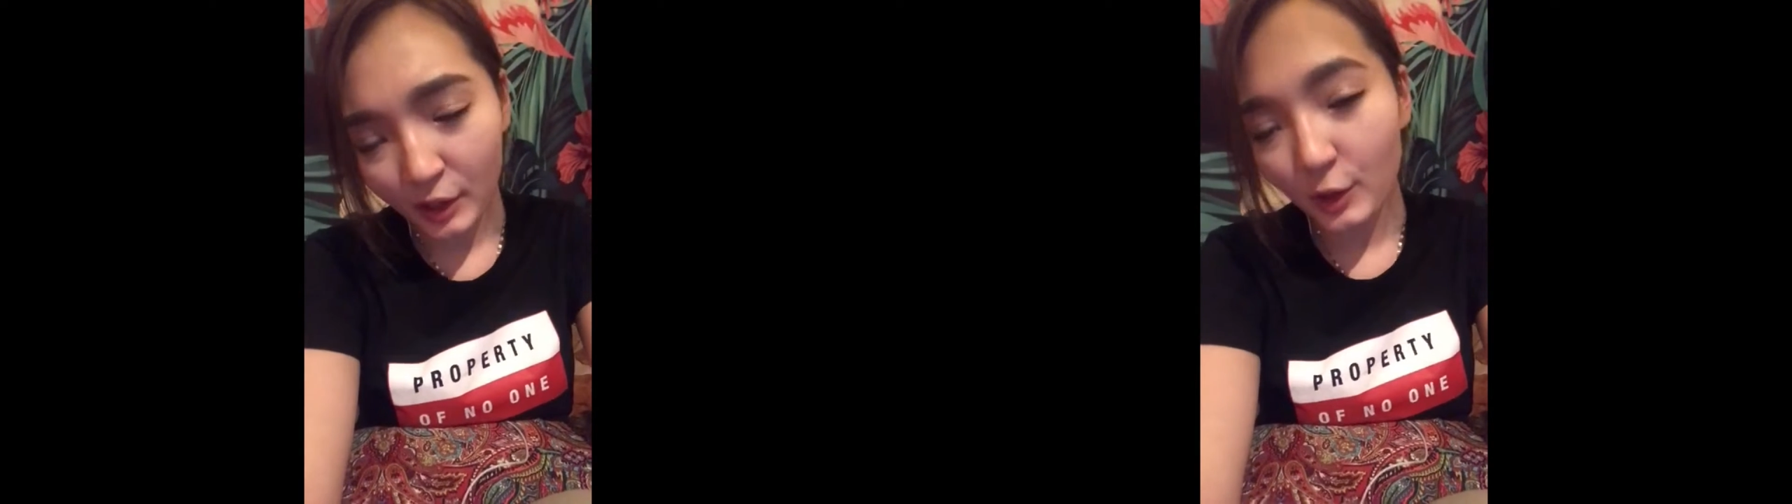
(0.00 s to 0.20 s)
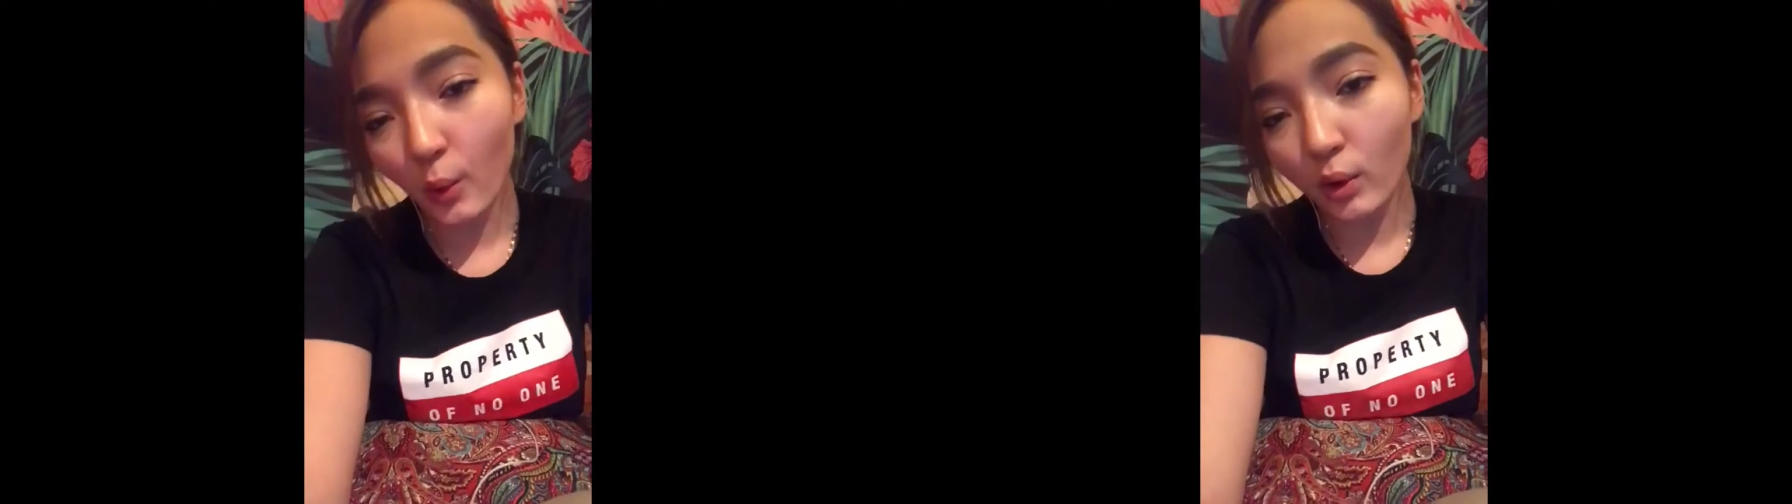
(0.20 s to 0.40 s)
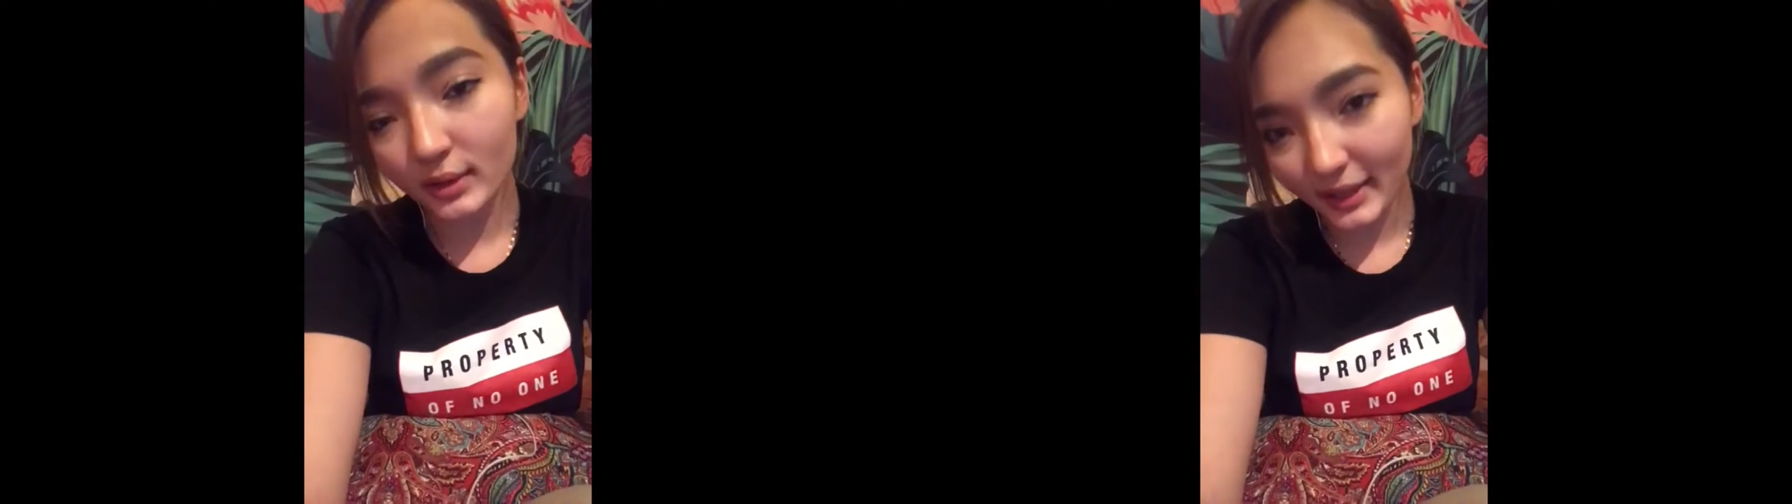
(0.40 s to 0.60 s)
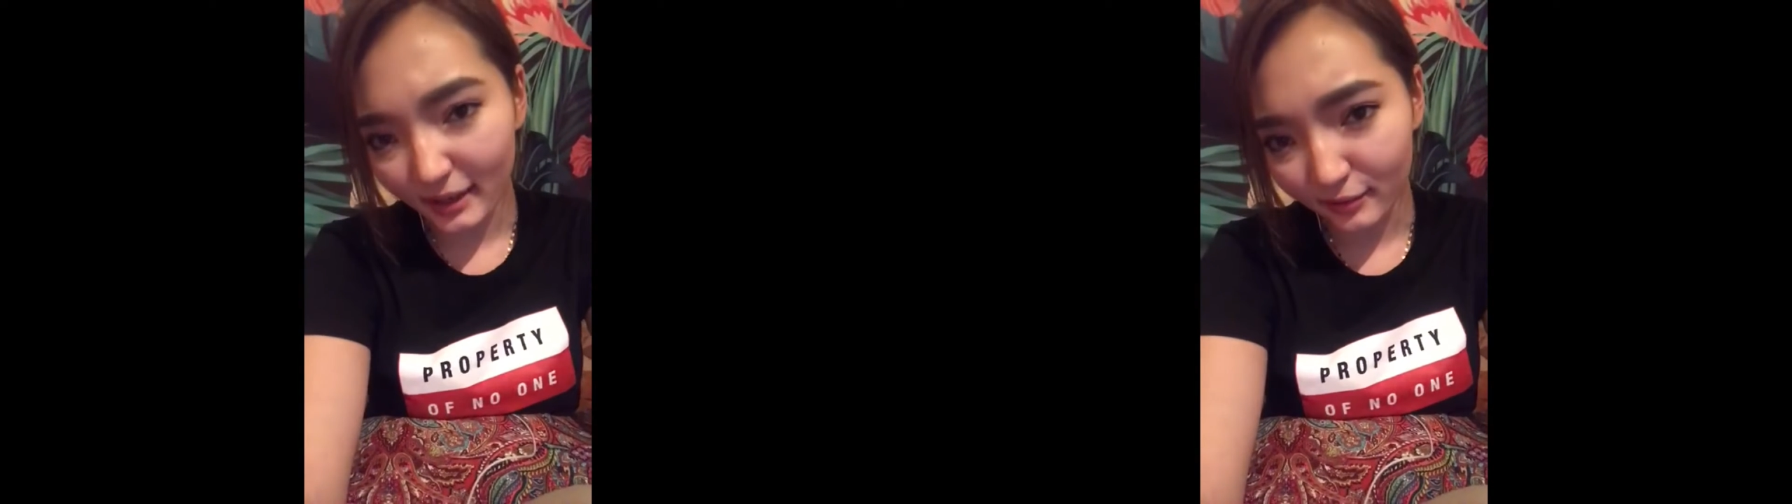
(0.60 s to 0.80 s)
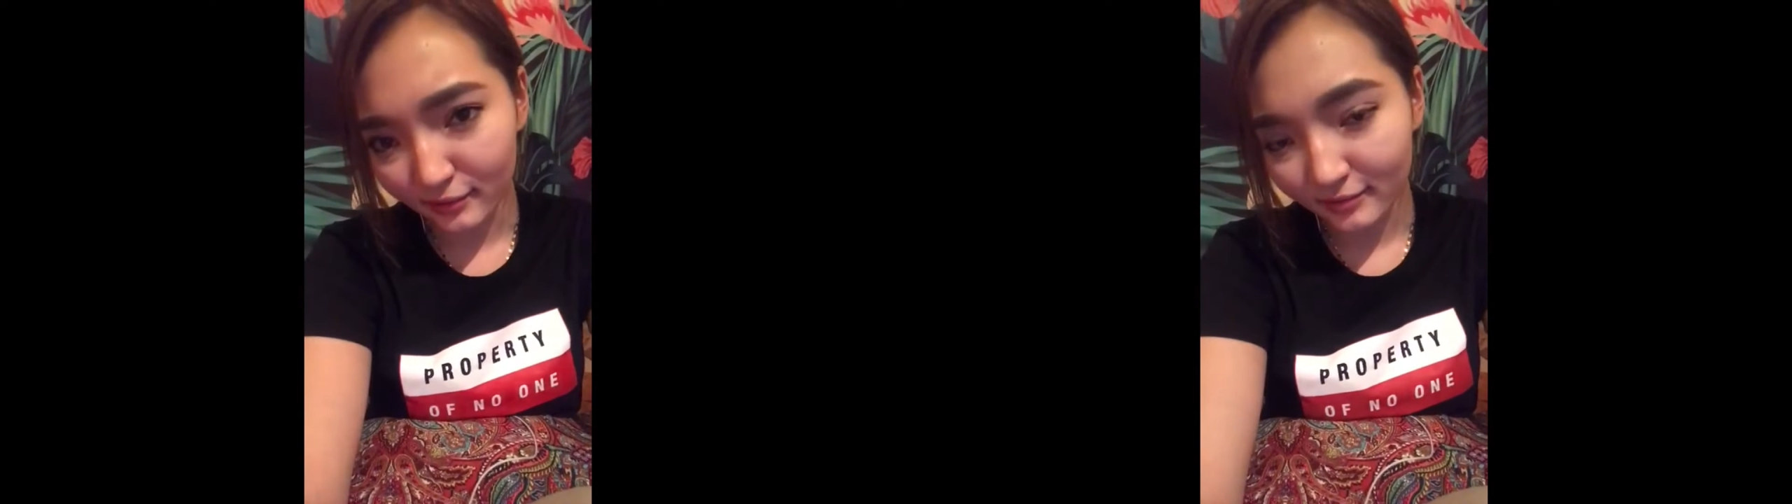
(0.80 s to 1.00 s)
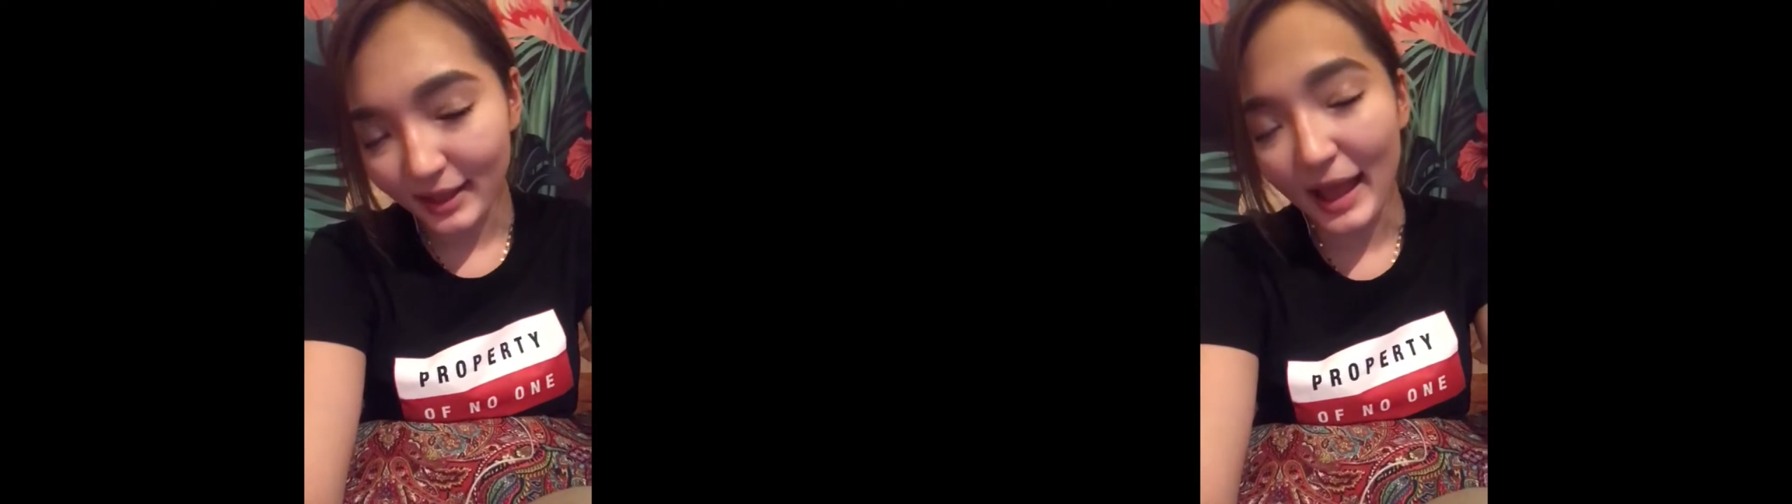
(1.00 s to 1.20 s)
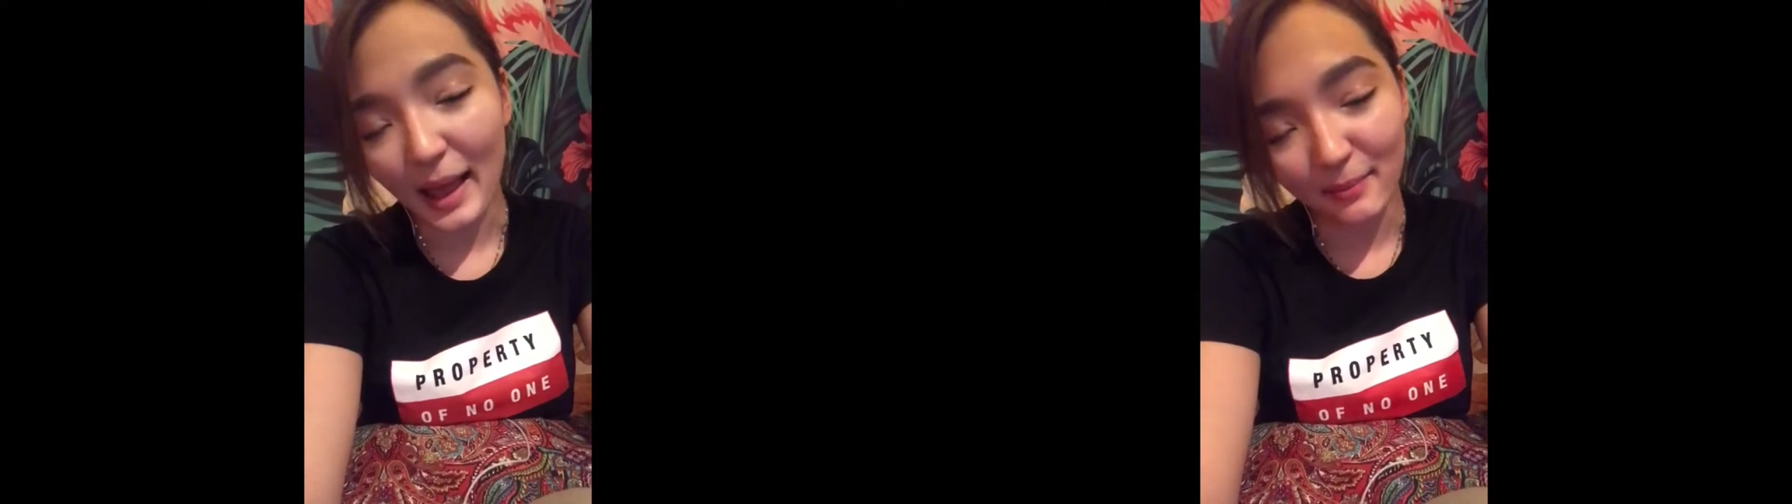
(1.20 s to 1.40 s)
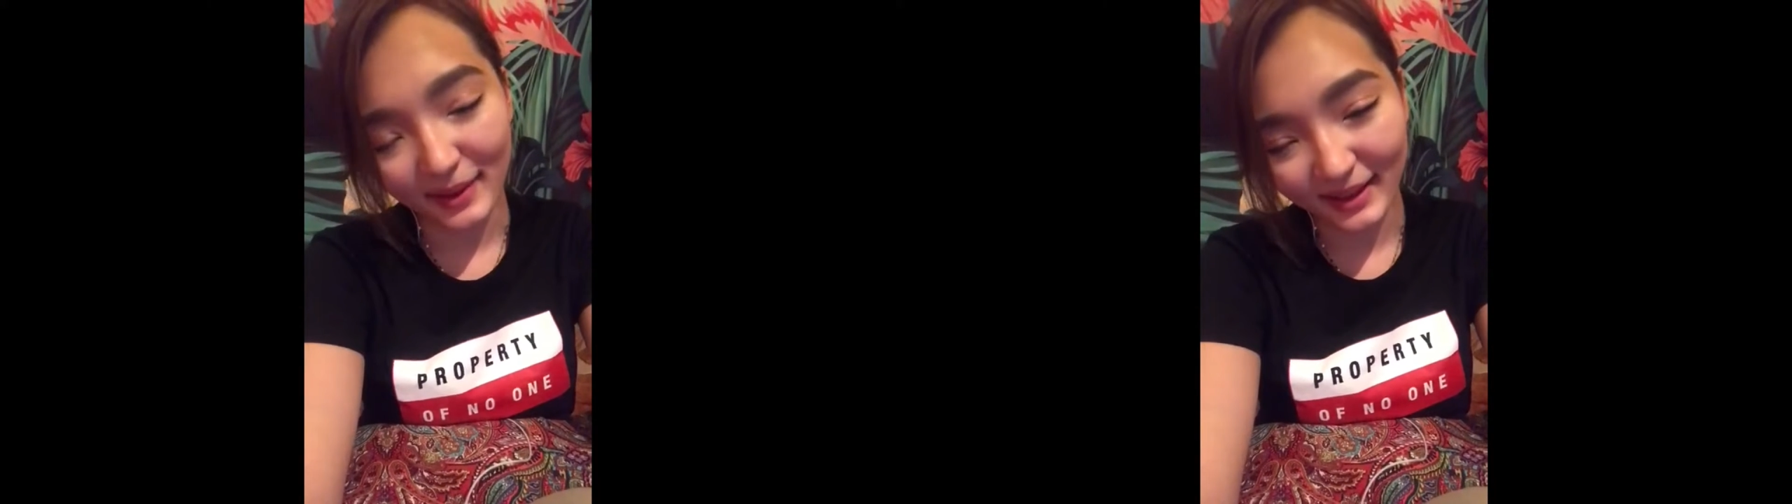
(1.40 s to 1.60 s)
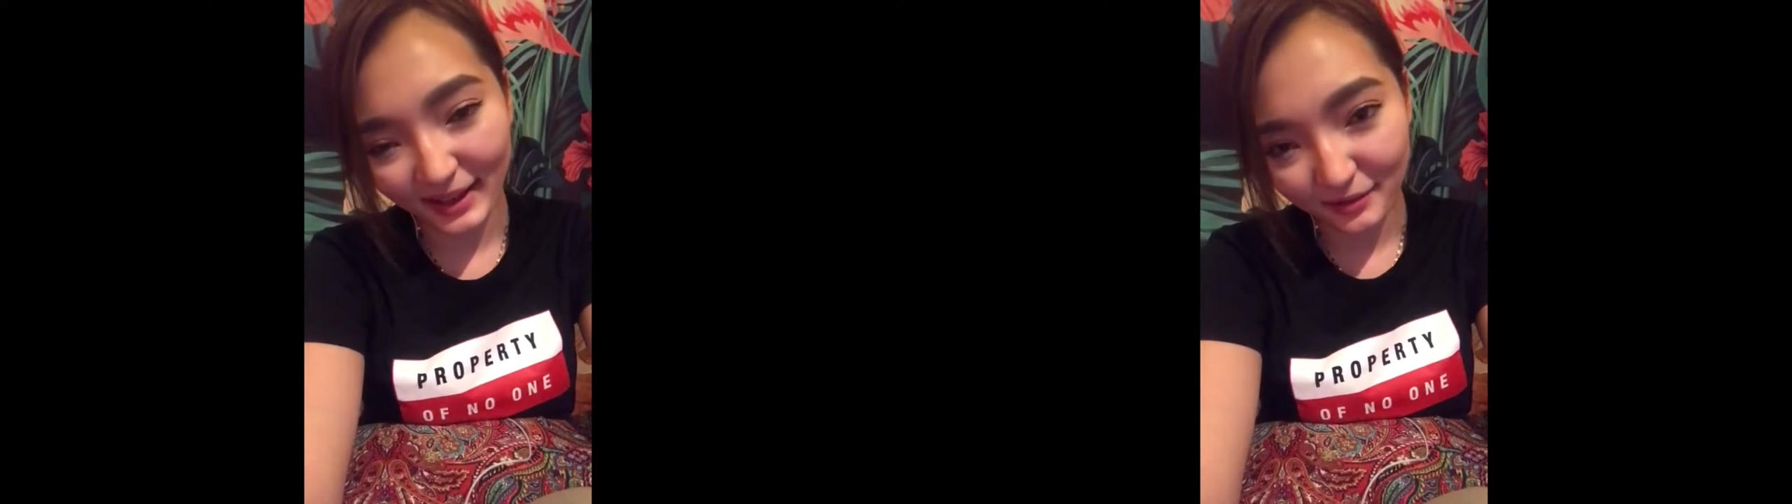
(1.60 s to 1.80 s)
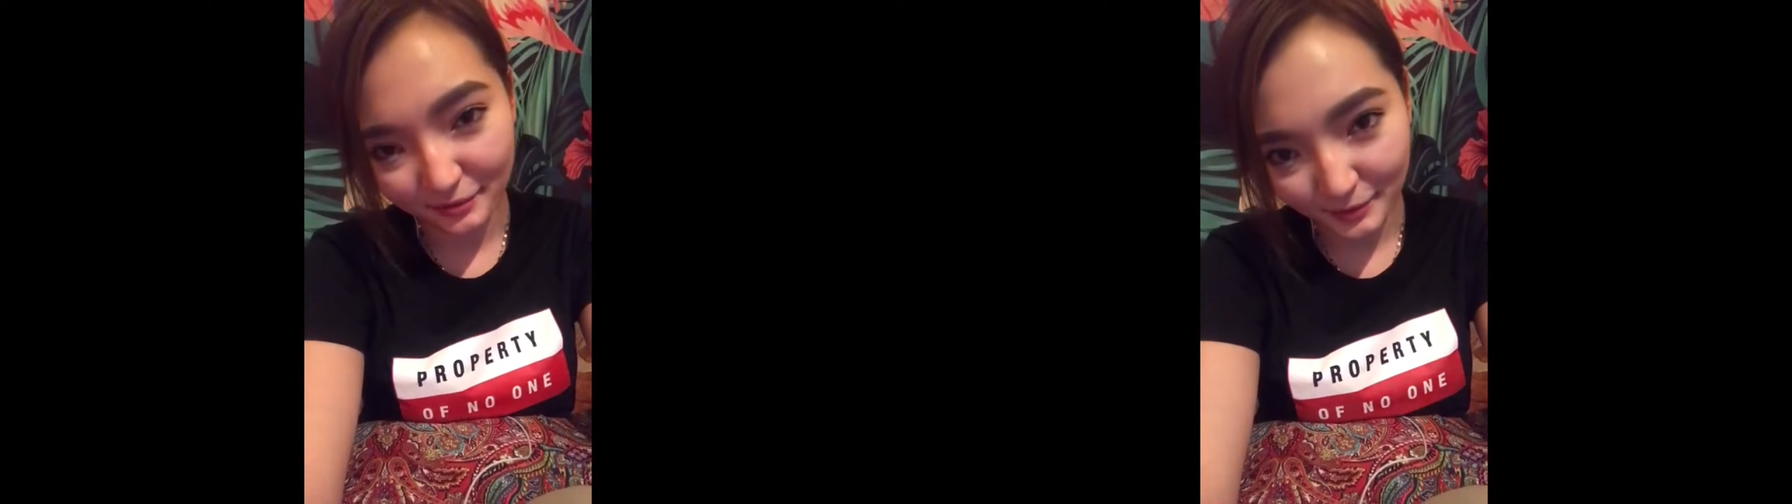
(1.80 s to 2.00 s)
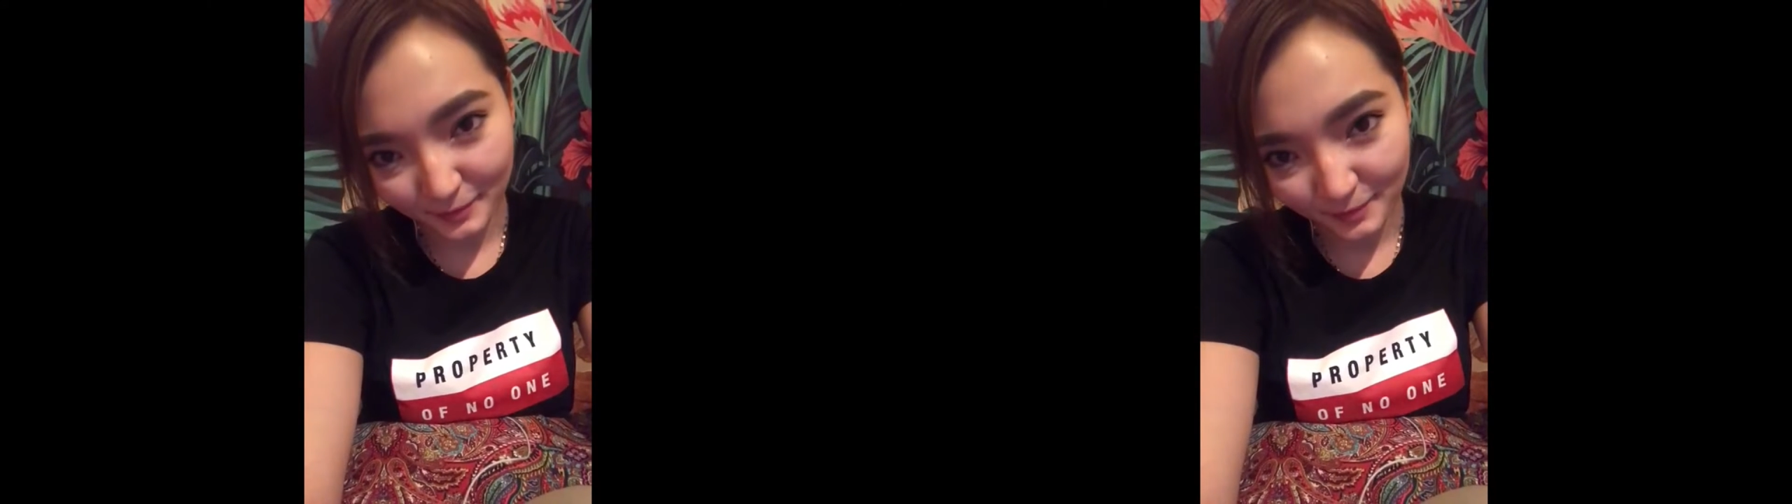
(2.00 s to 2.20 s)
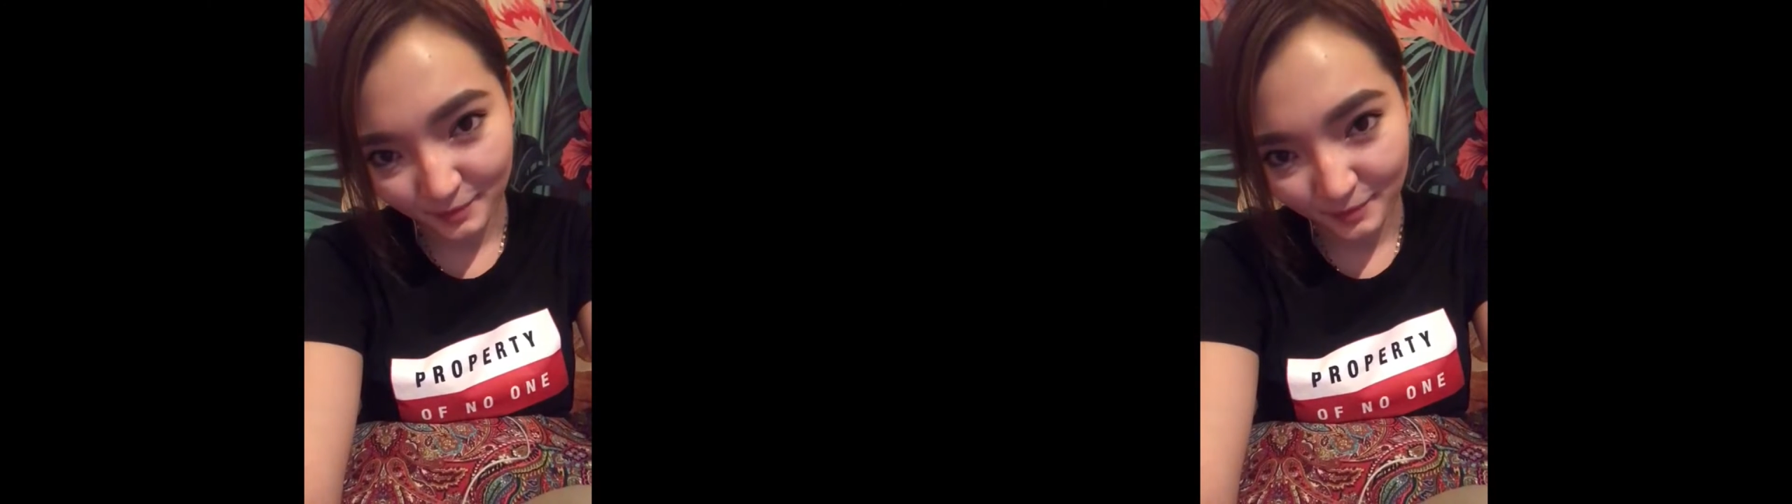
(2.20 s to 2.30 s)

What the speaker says: you will live a happy life.